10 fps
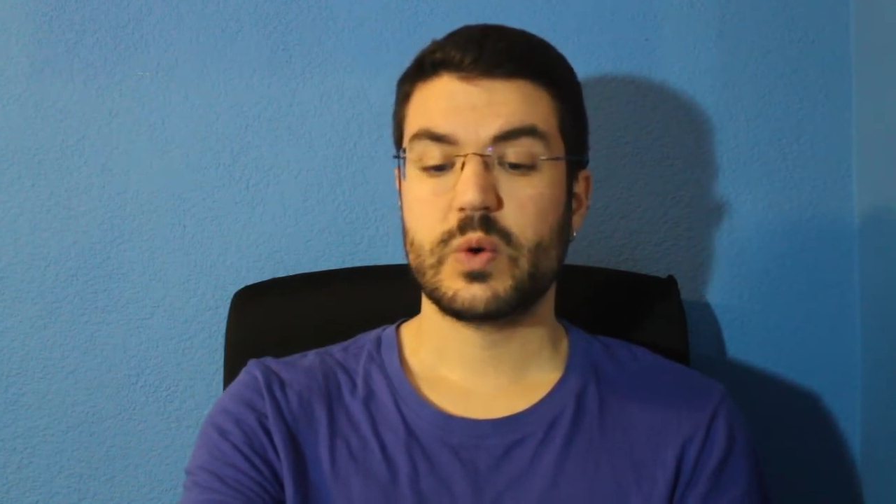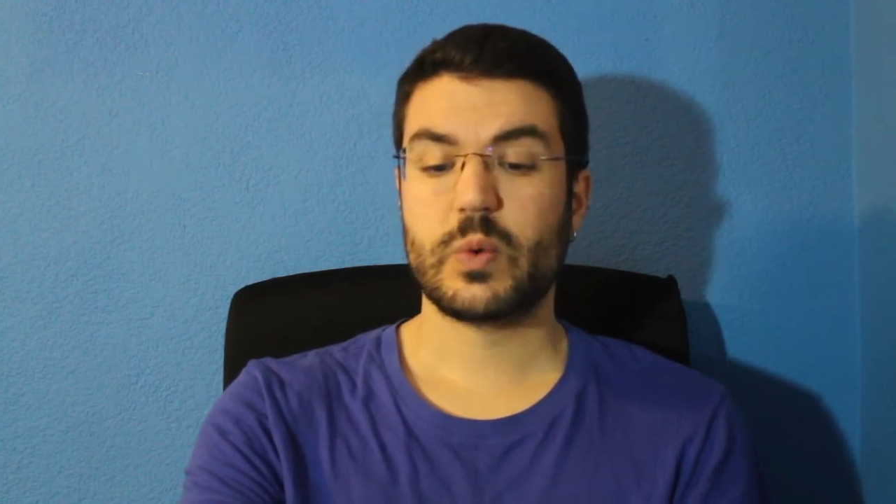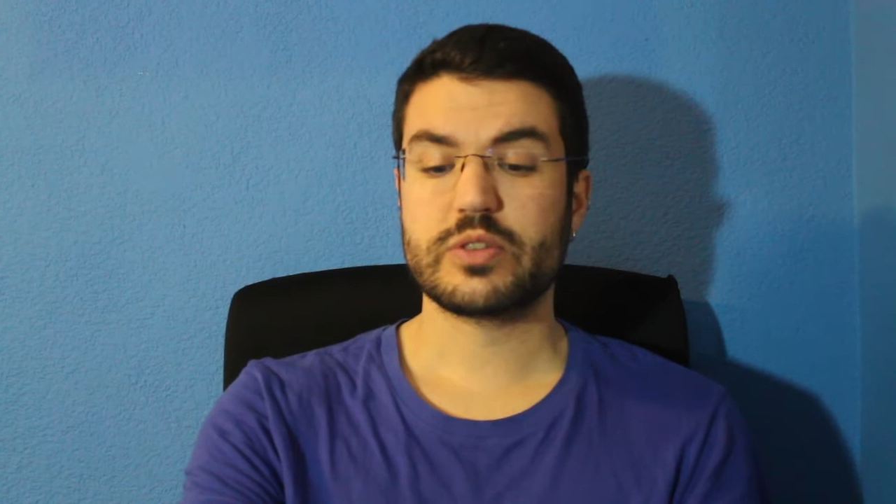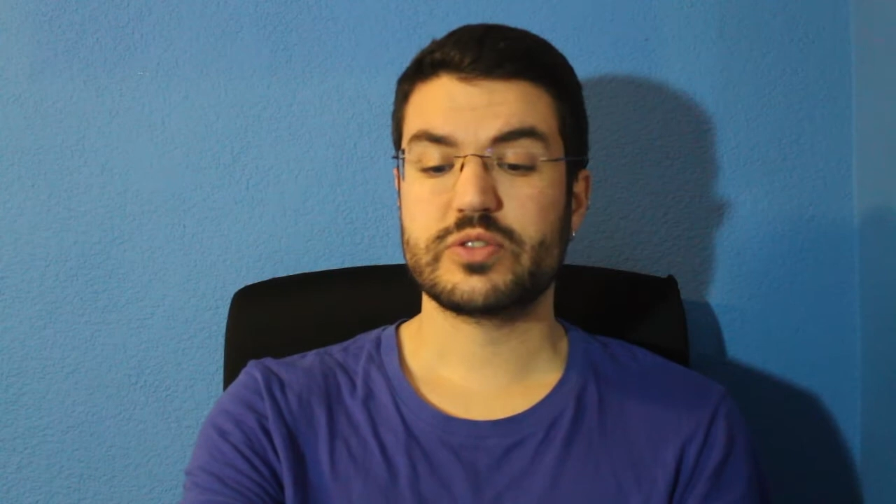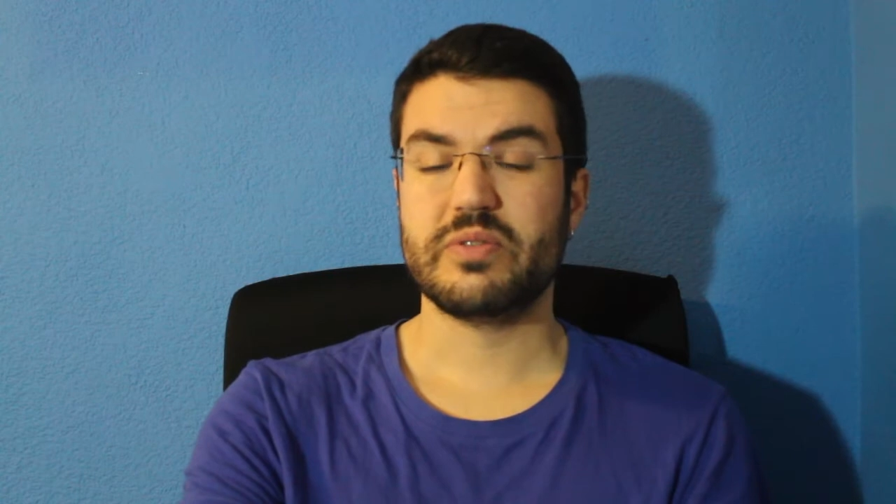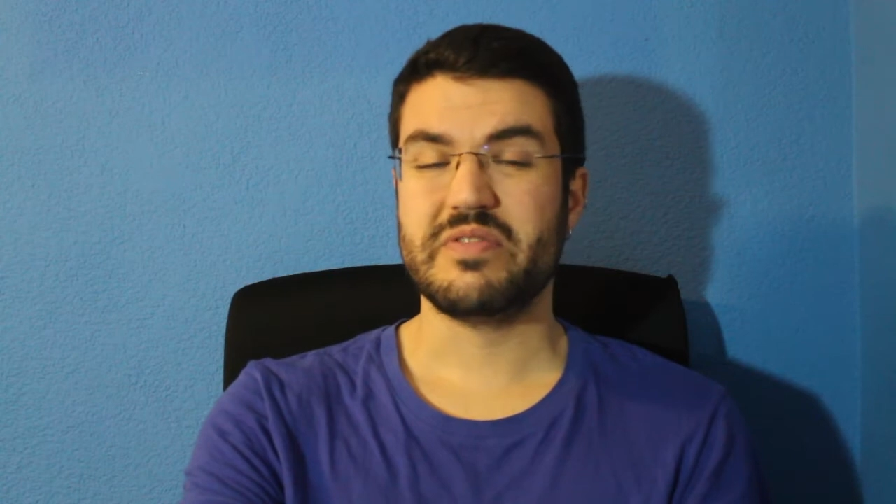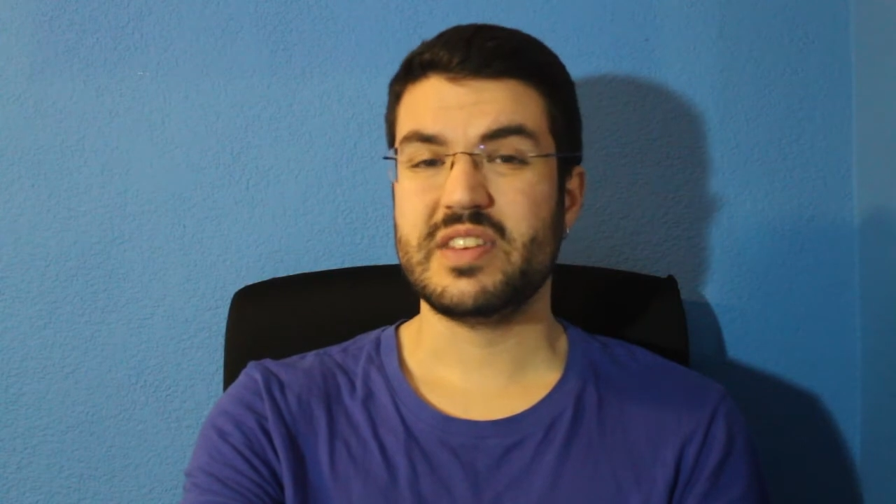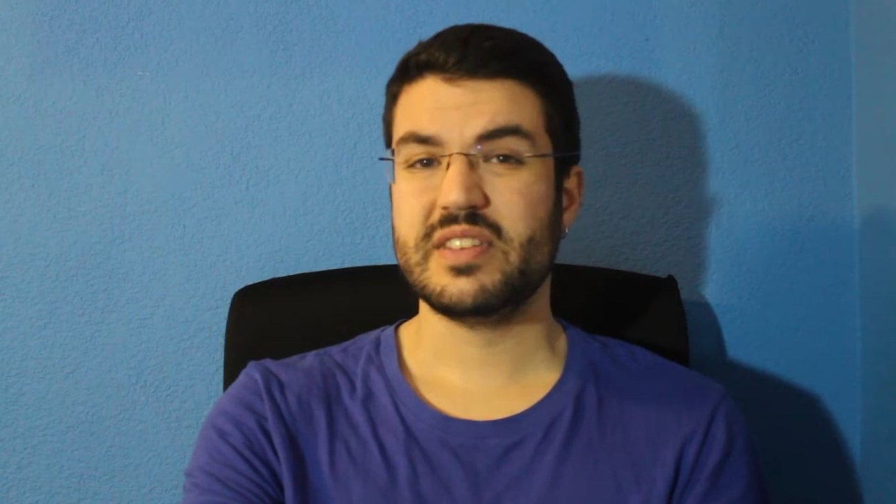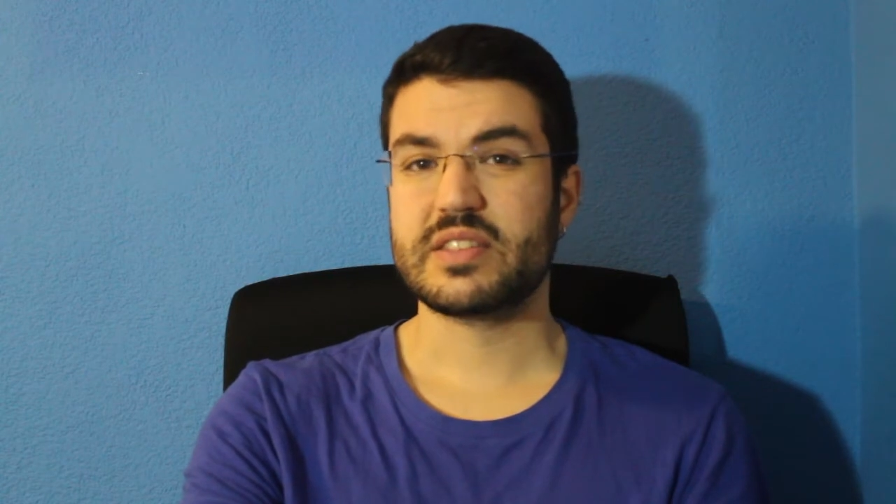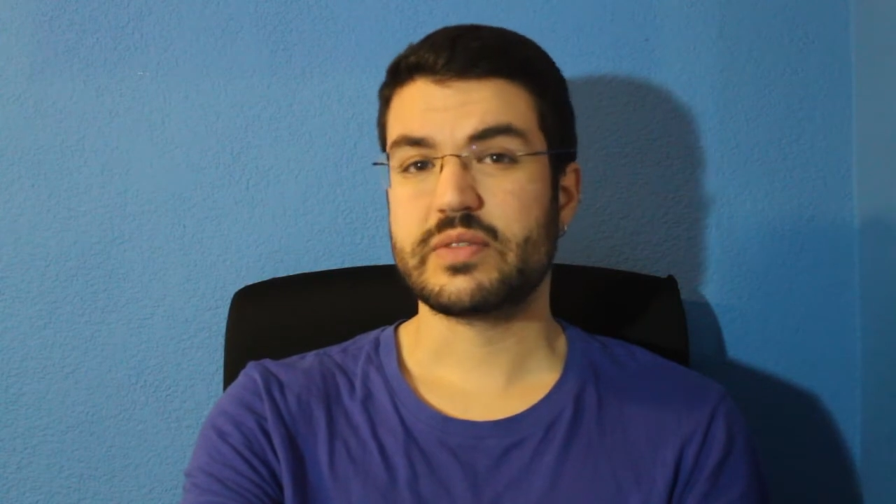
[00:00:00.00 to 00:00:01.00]
what do
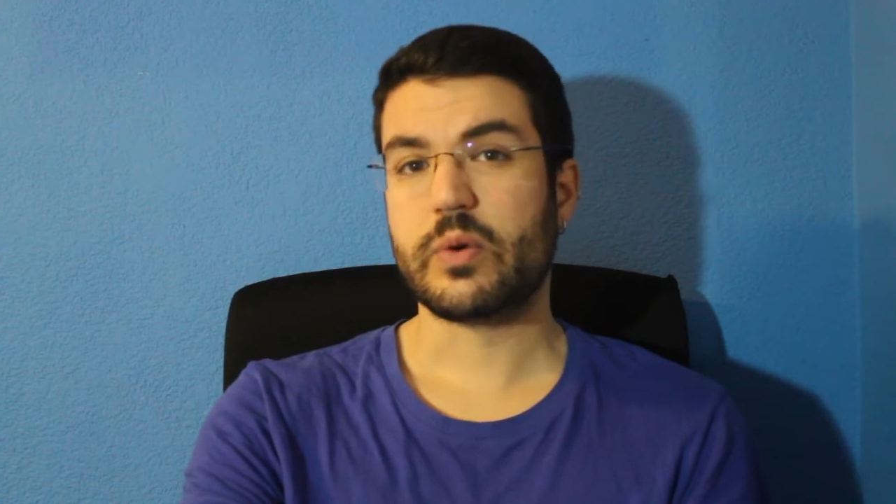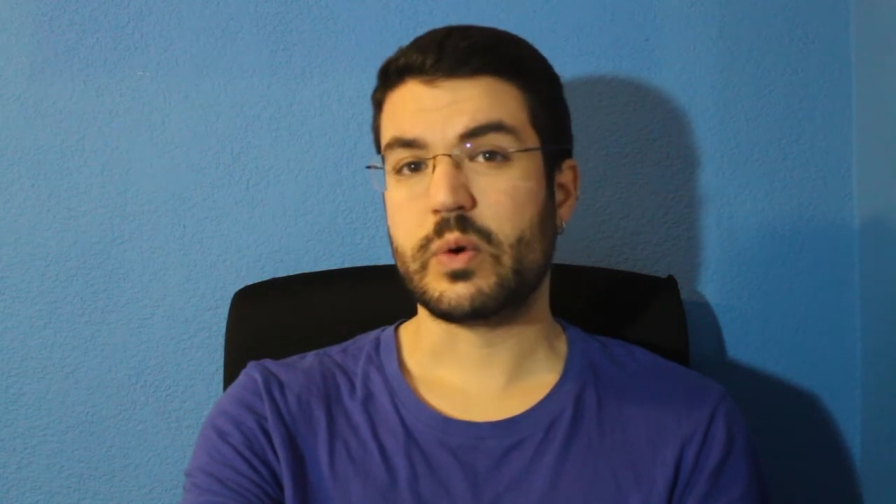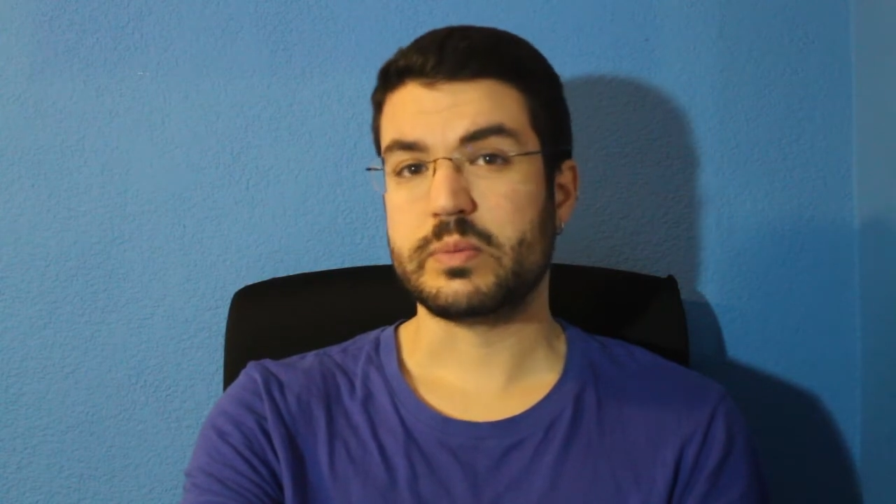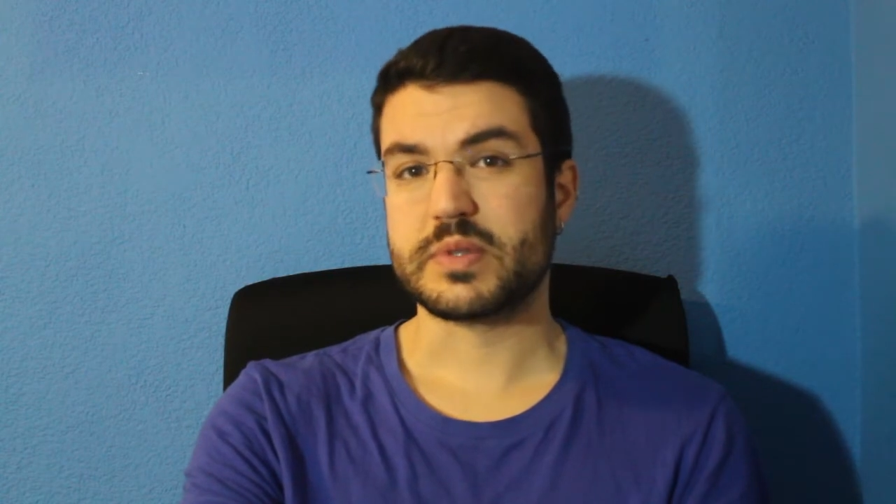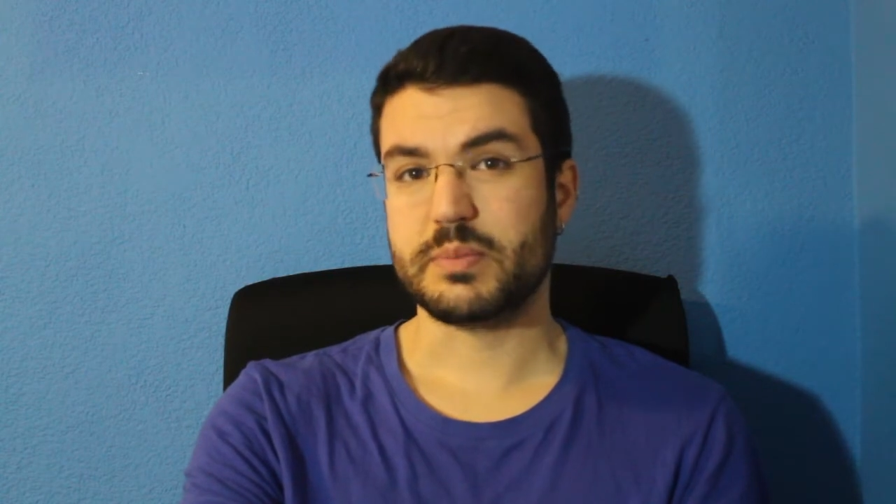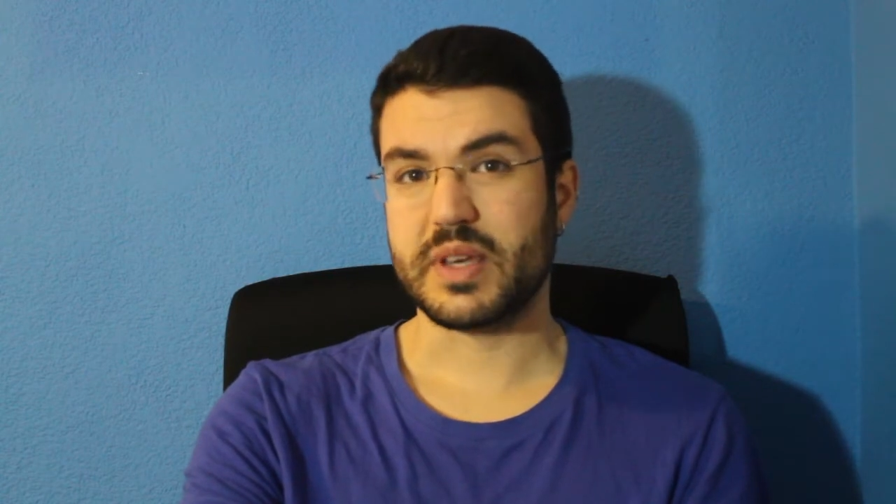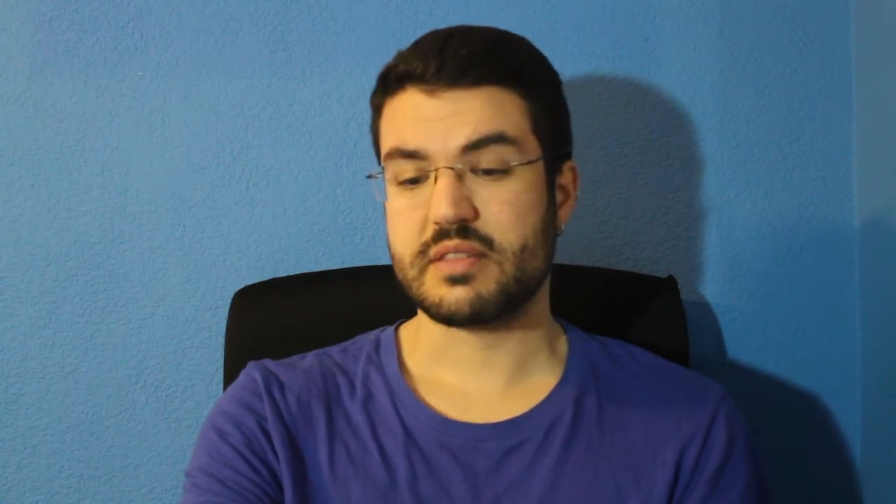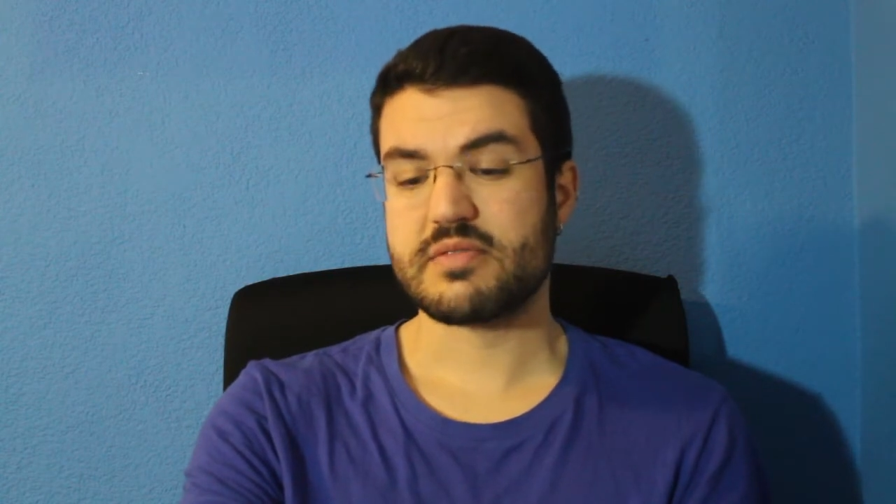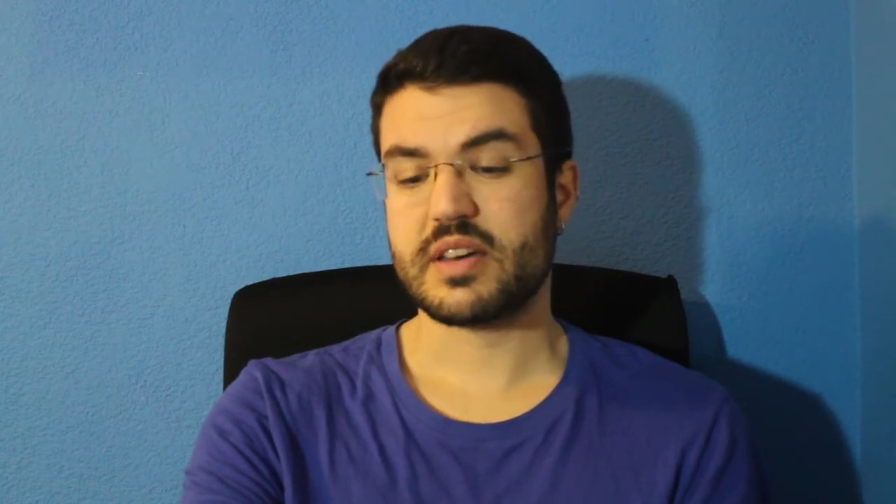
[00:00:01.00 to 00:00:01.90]
these forms mean?